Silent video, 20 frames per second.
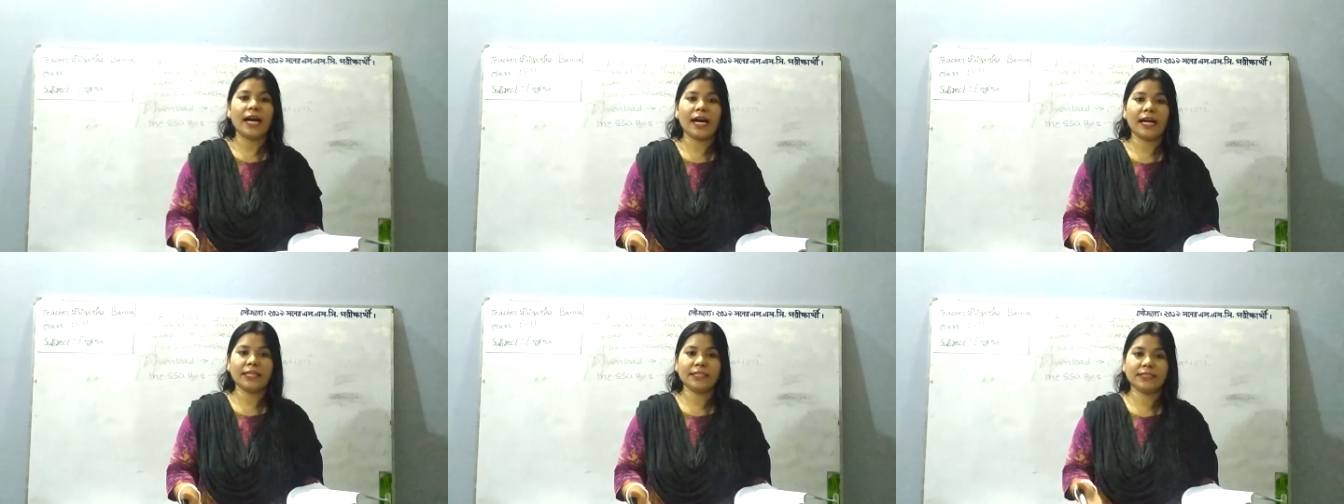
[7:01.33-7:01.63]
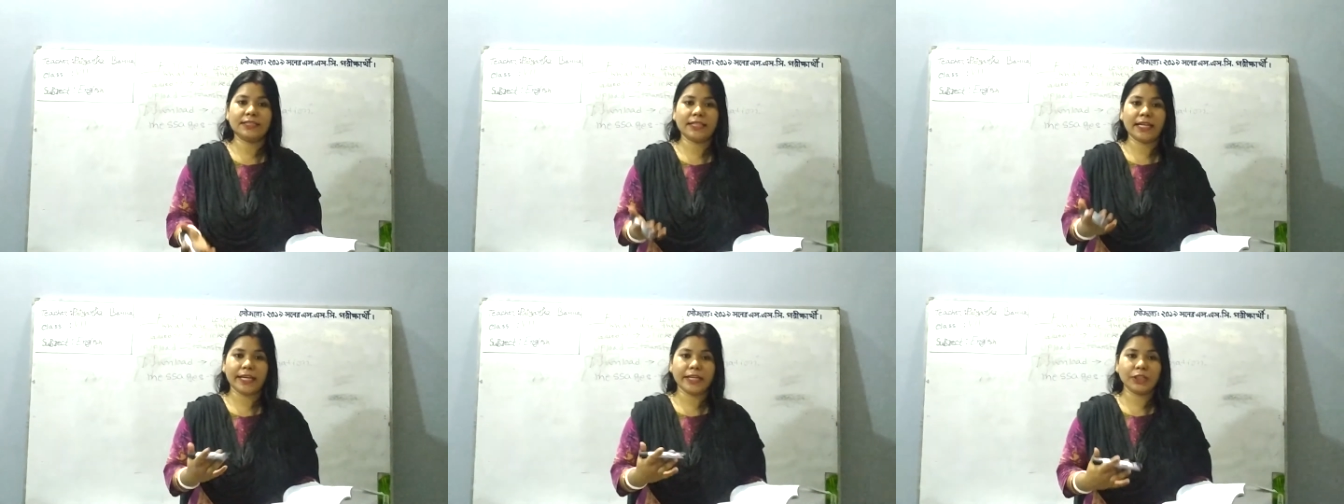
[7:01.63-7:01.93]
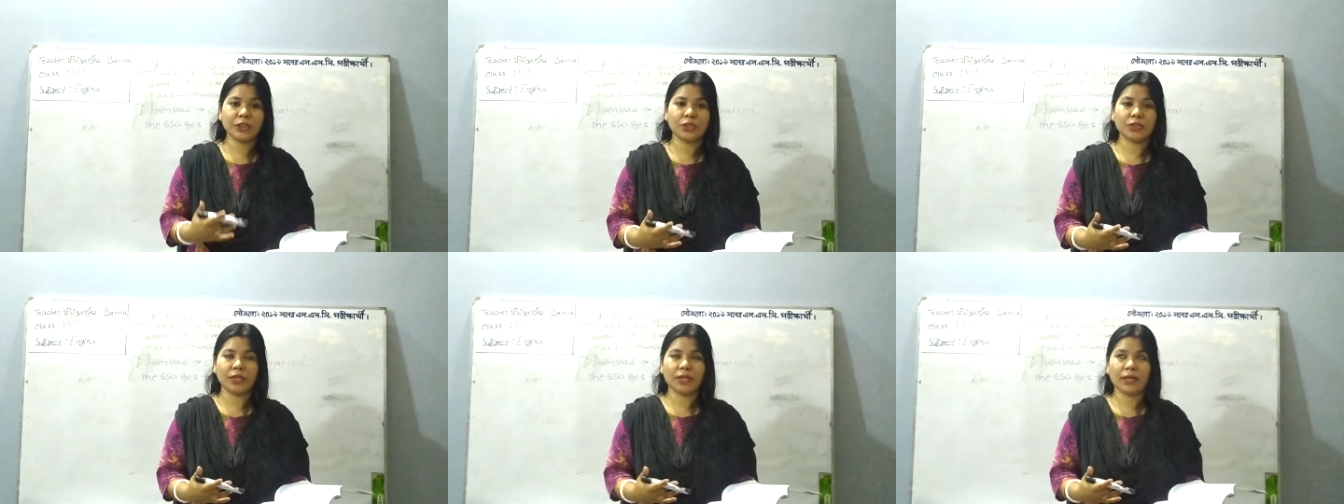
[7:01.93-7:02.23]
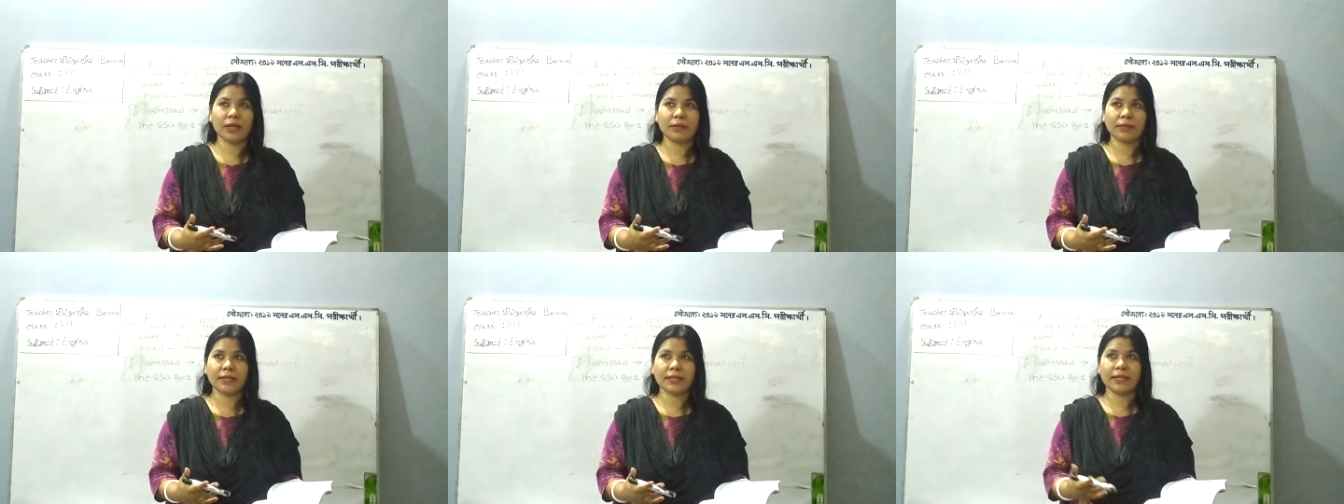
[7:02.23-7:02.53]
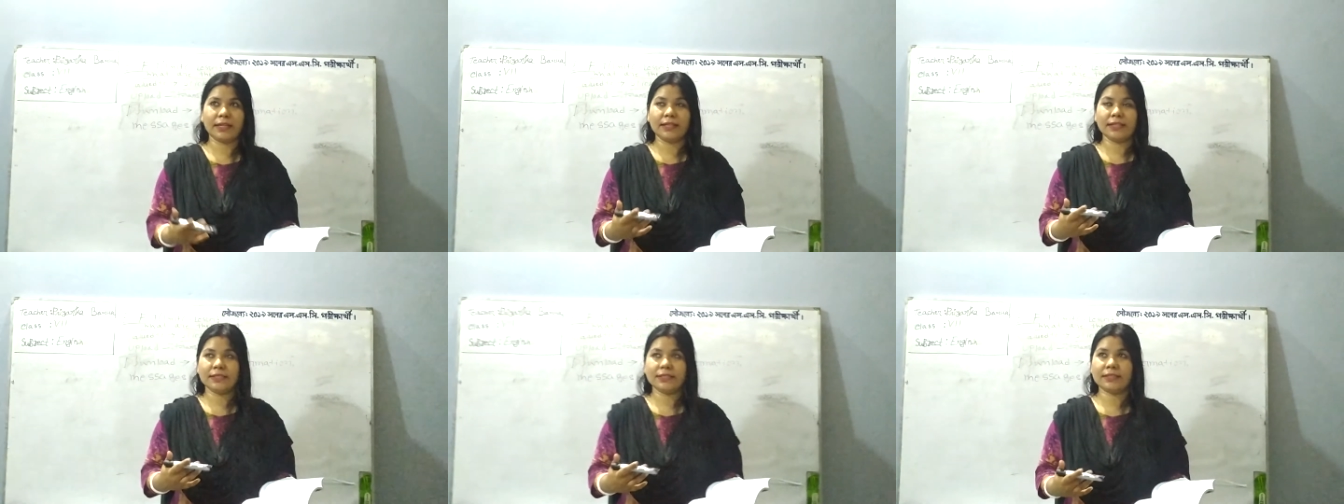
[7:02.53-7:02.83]
are
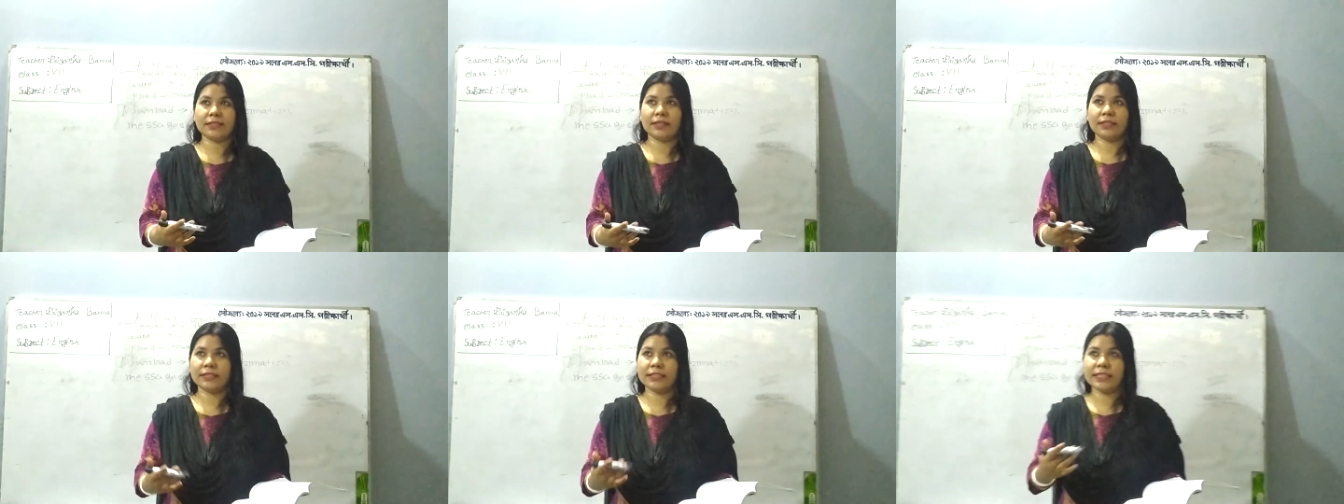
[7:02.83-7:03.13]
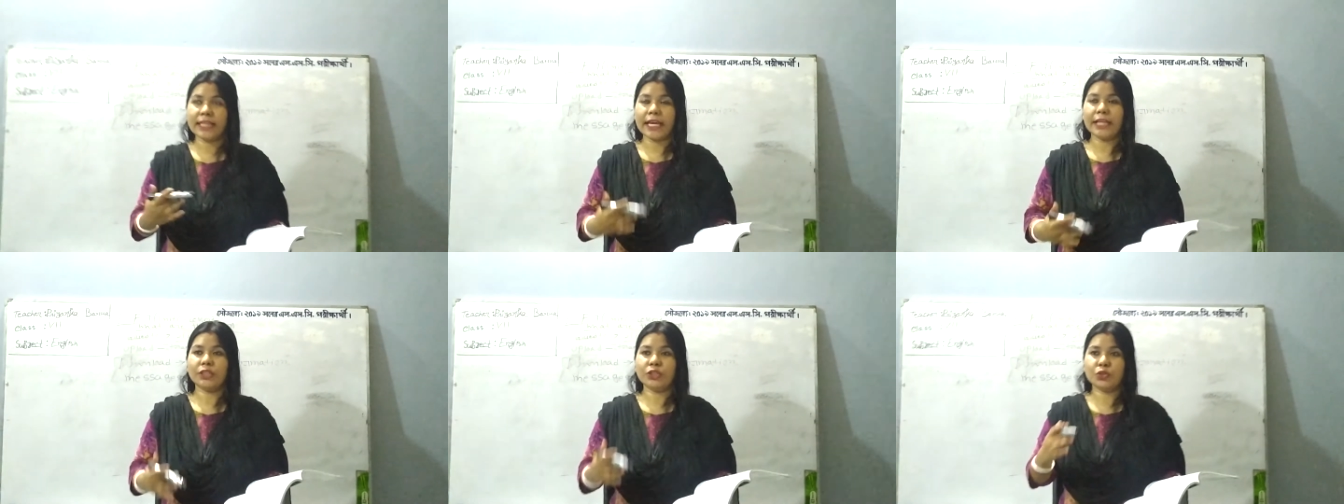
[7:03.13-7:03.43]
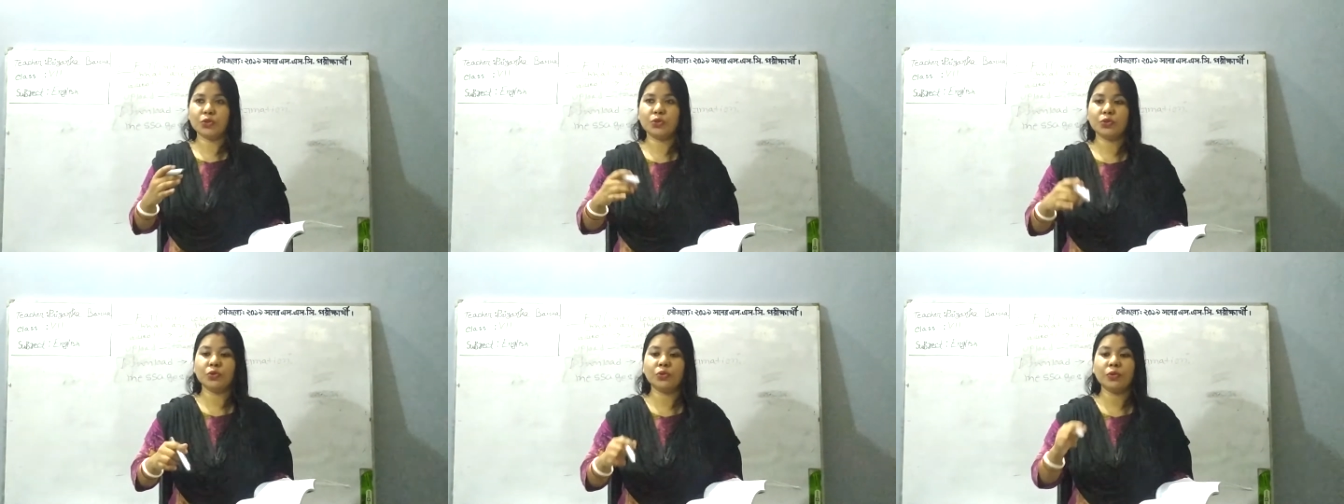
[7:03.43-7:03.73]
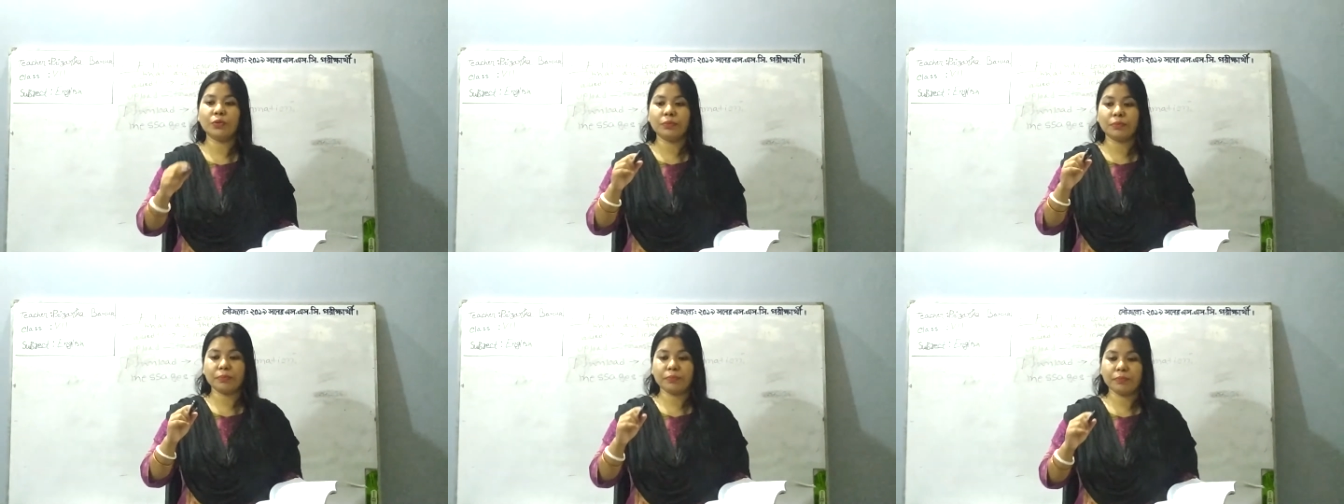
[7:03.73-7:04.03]
girls change to